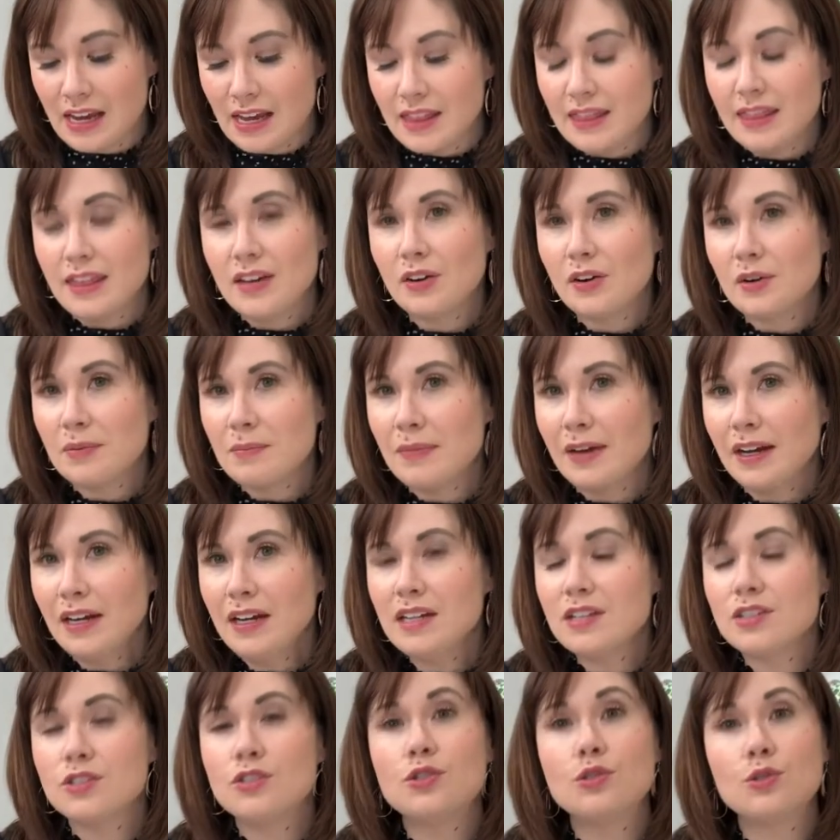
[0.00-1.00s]
There are many
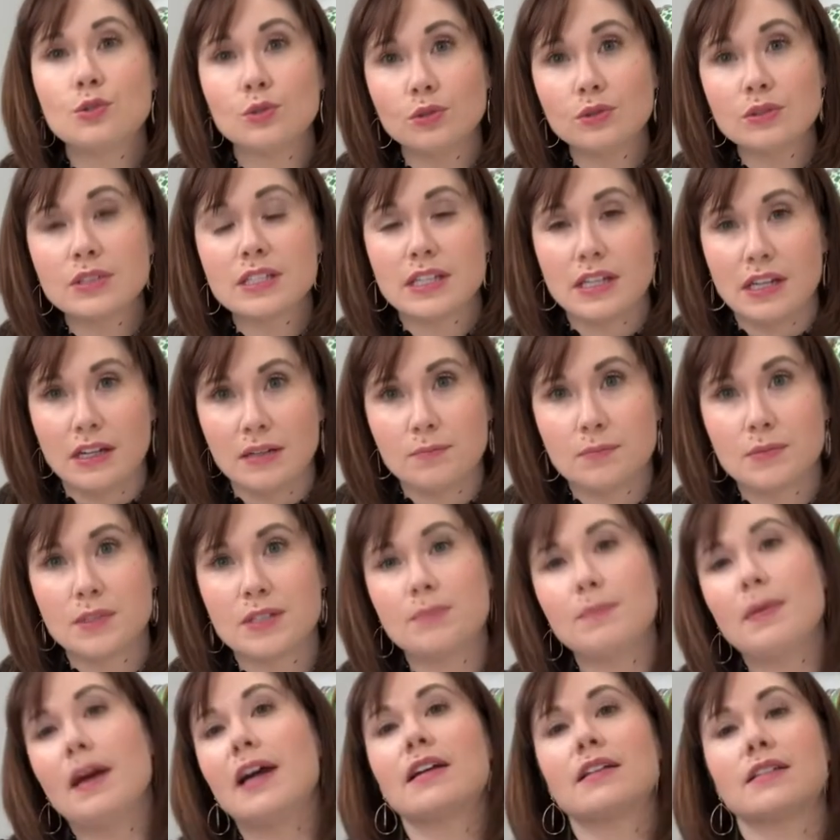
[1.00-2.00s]
dual tipped
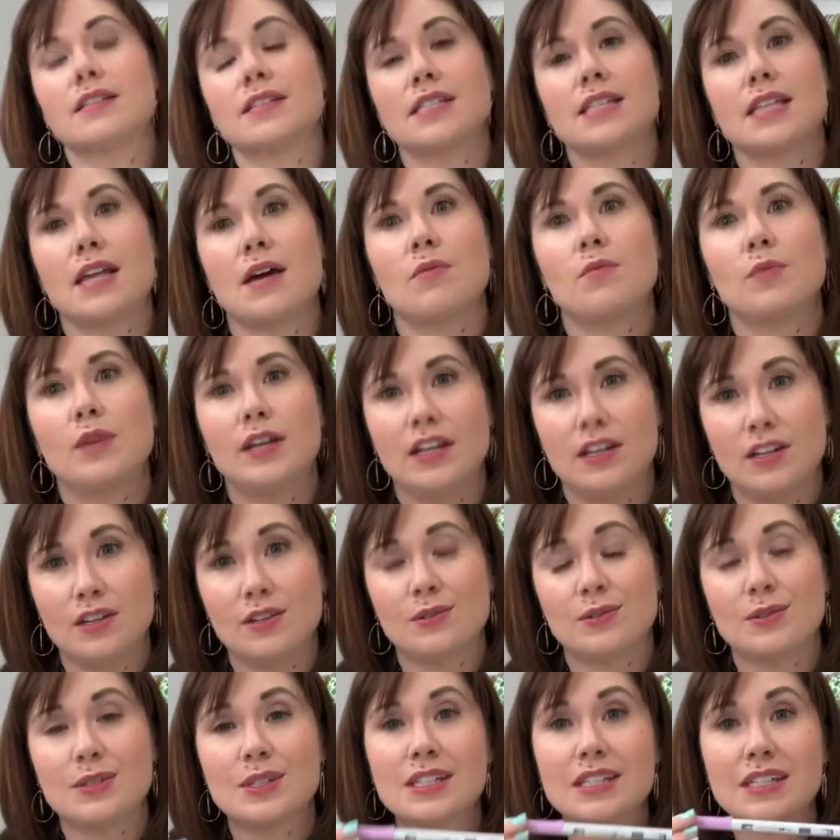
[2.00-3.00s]
pens that we
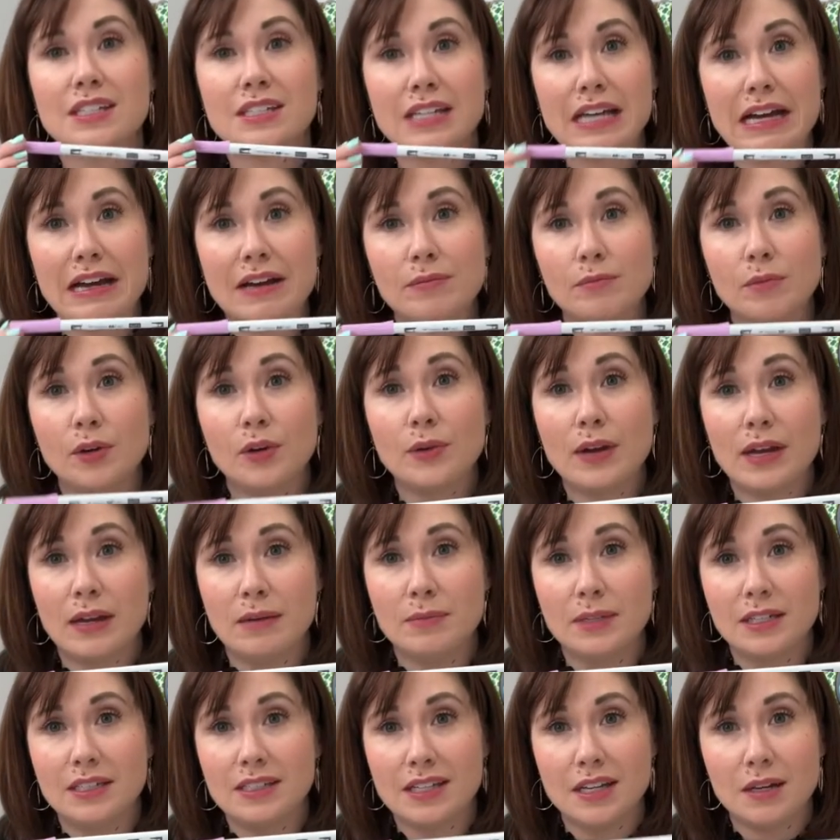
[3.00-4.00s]
use, the Tombow
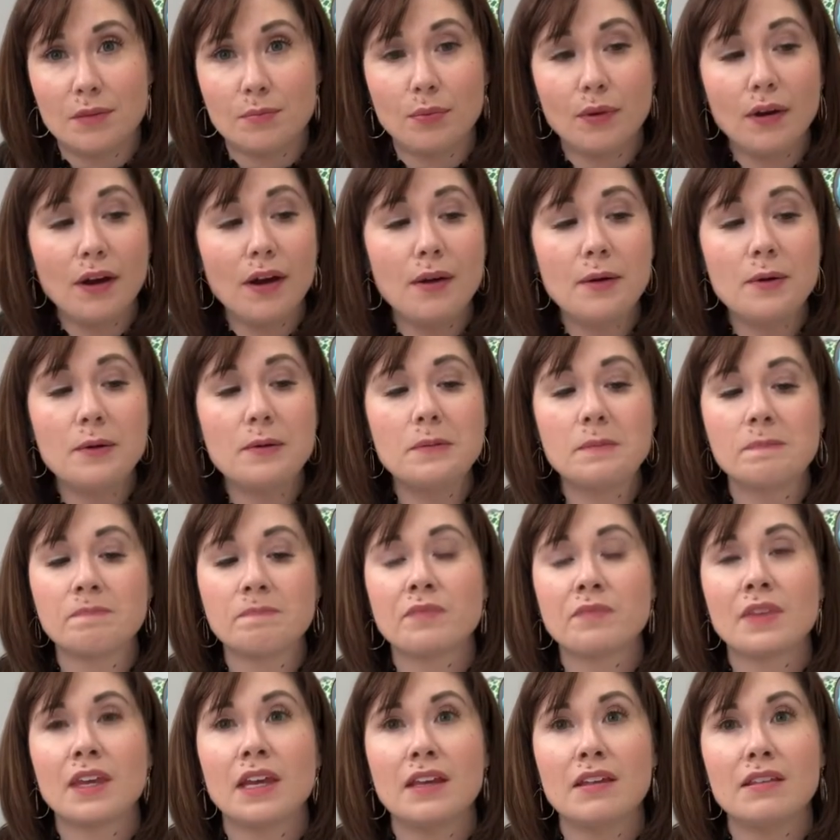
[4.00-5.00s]
ABT Pro,
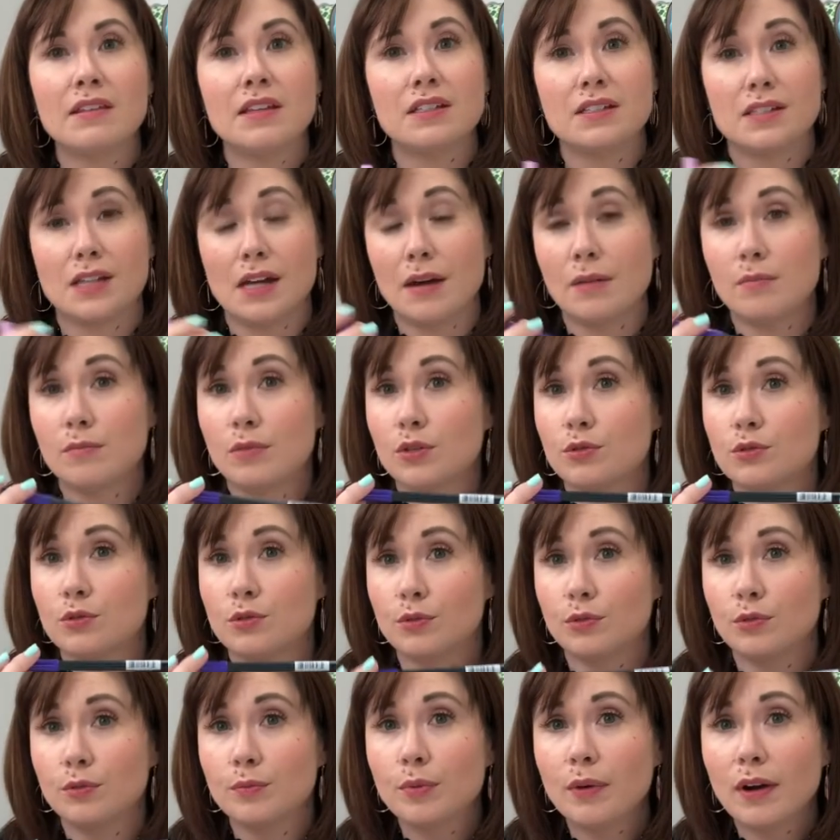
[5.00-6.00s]
the Tombow
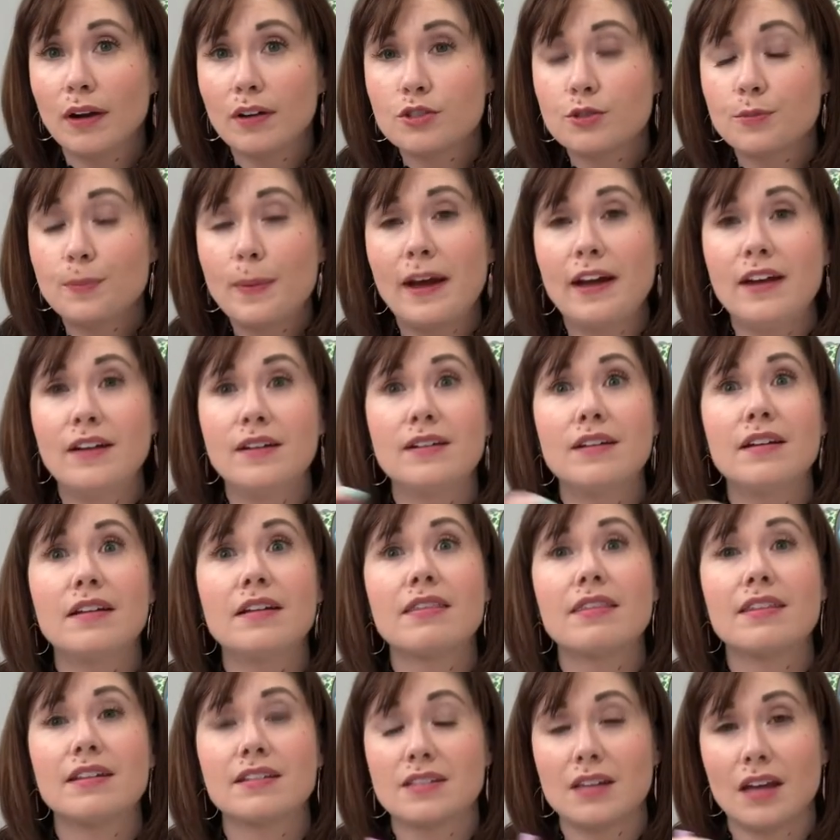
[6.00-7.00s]
Dual Brush Pen,
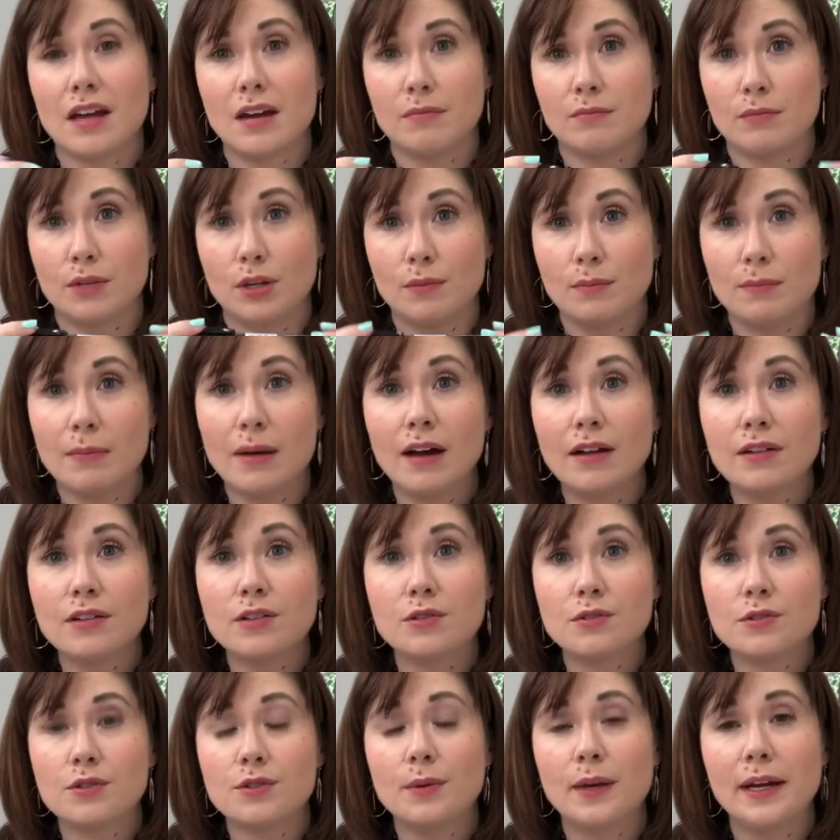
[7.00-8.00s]
the Tombow Mono
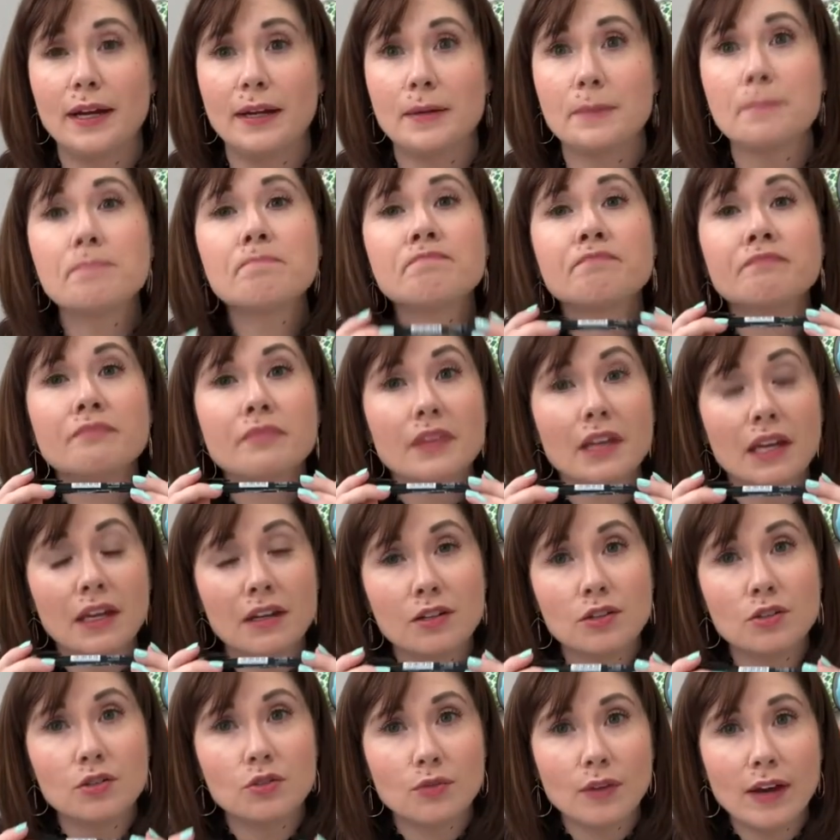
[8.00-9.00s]
Twin, and a
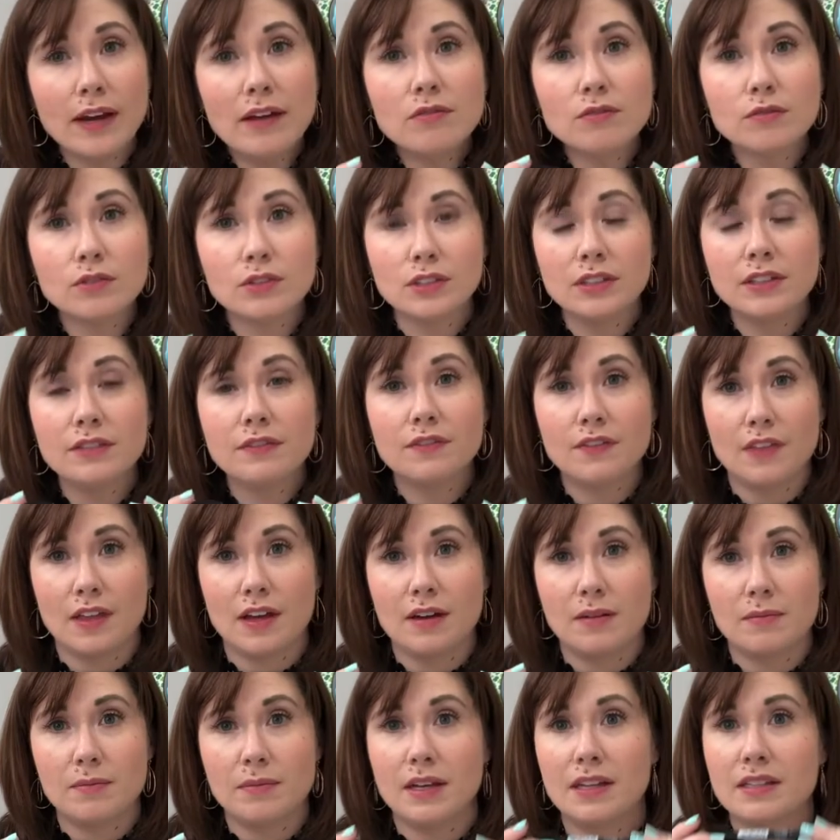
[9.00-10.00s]
great rule of
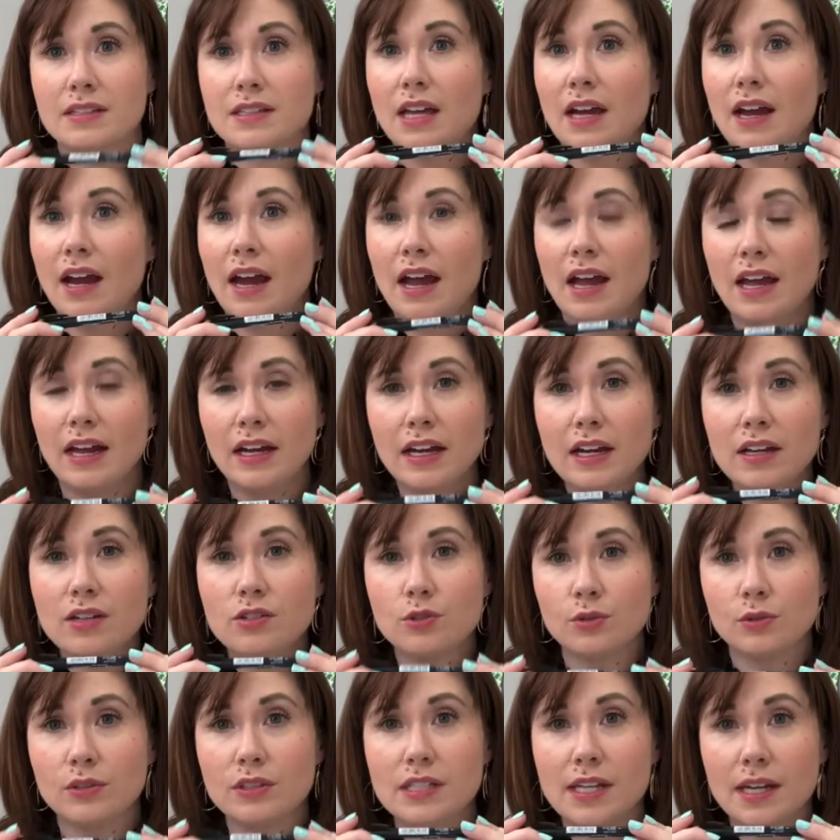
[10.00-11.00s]
thumb is that any
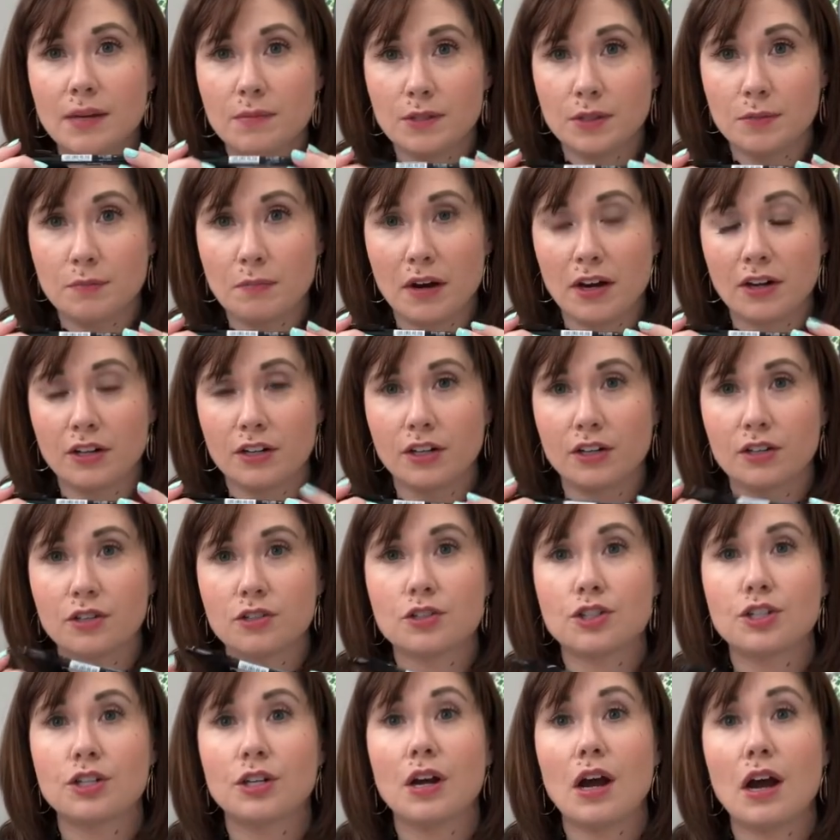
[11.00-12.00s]
dual tipped marker
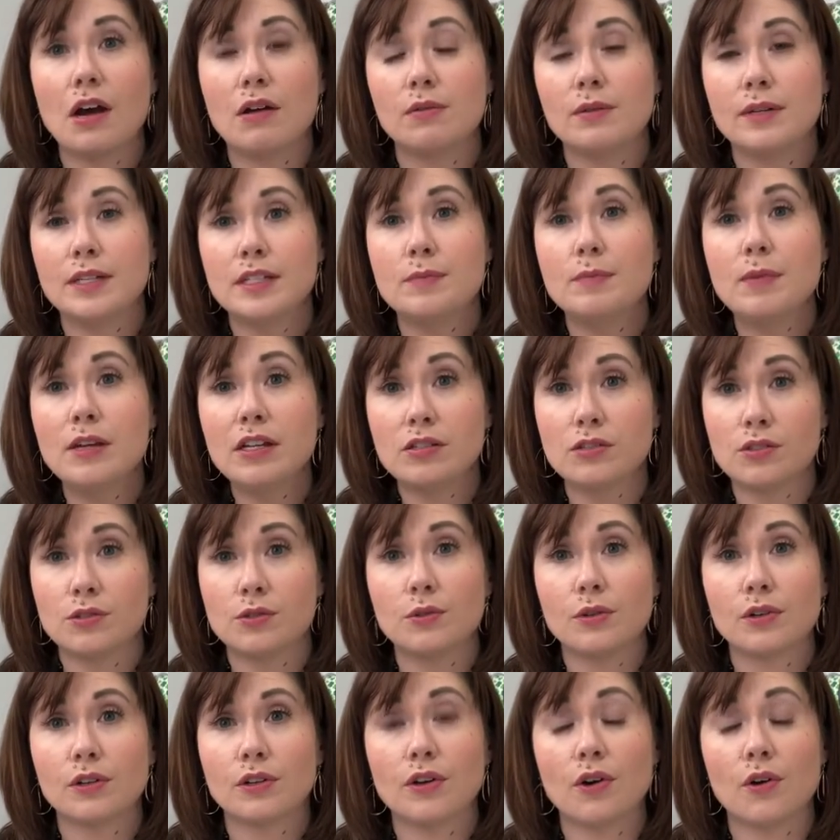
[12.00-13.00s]
should always be
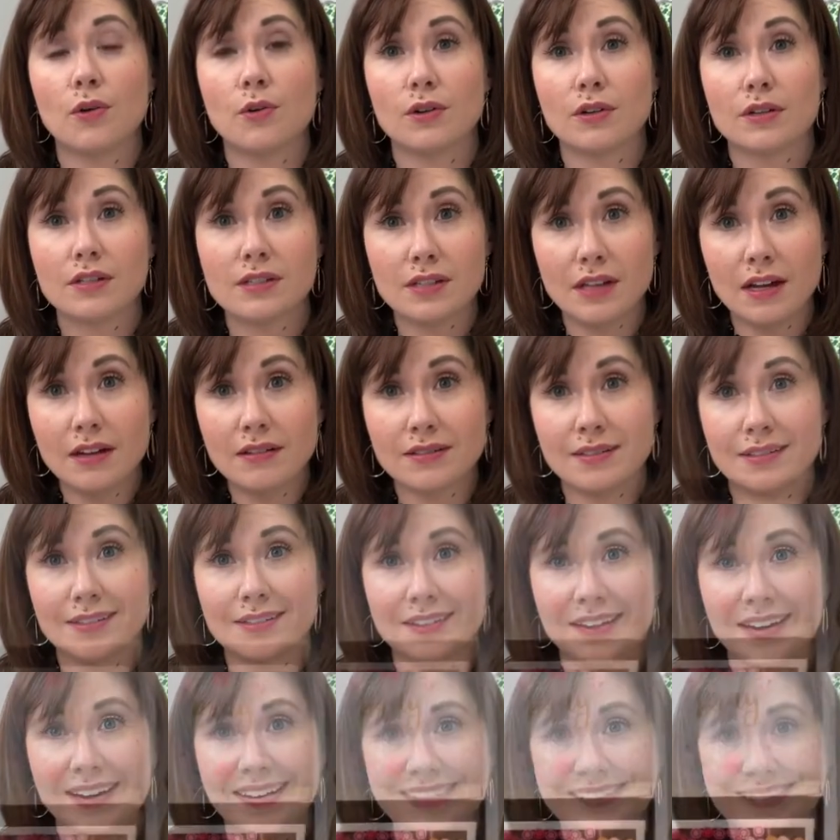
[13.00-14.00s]
stored horizontally.